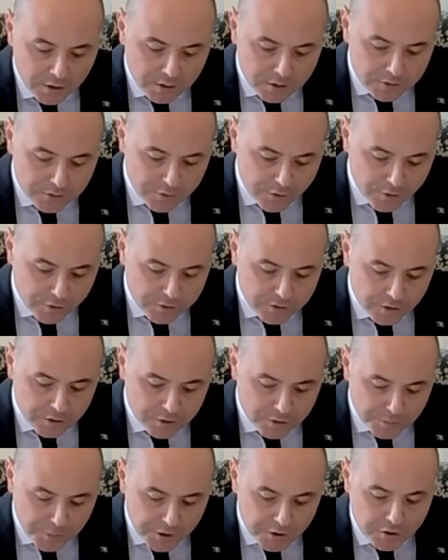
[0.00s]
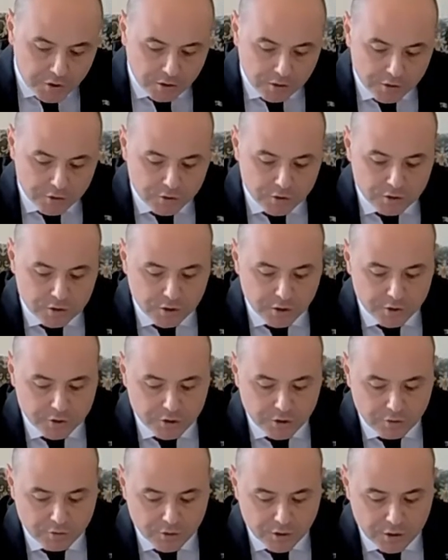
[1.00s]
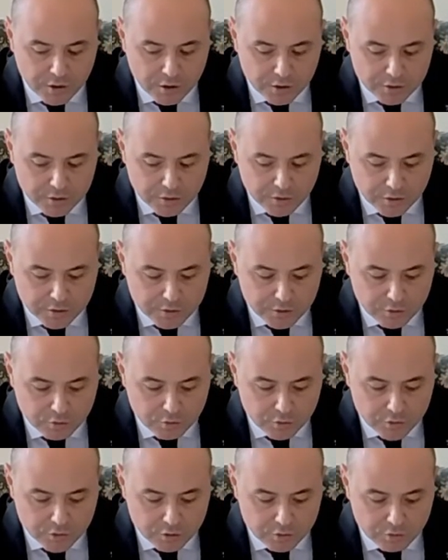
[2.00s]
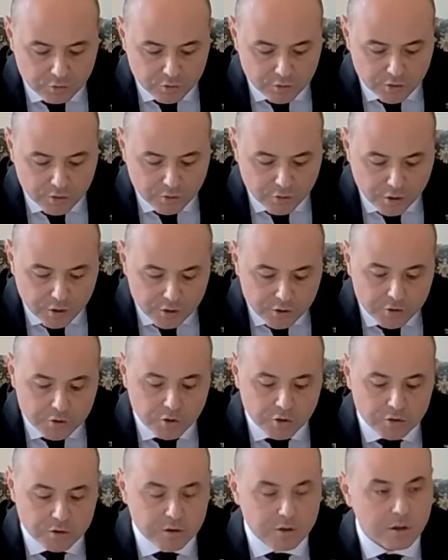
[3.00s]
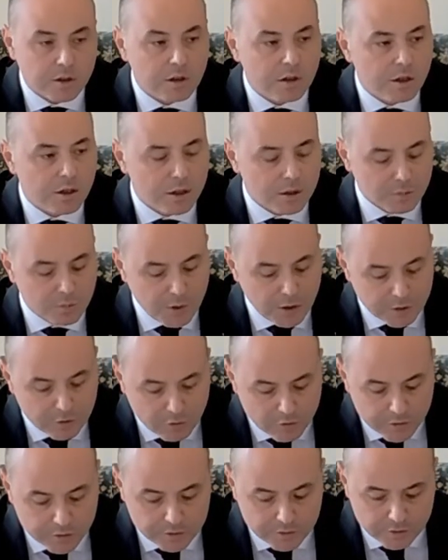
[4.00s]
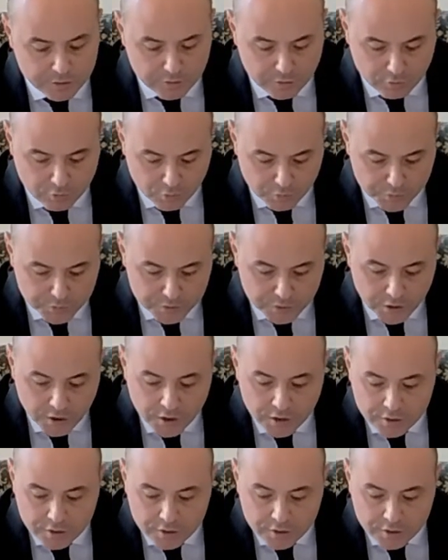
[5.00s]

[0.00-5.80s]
There is a special legislation regarding restitution to the religious and minority groups.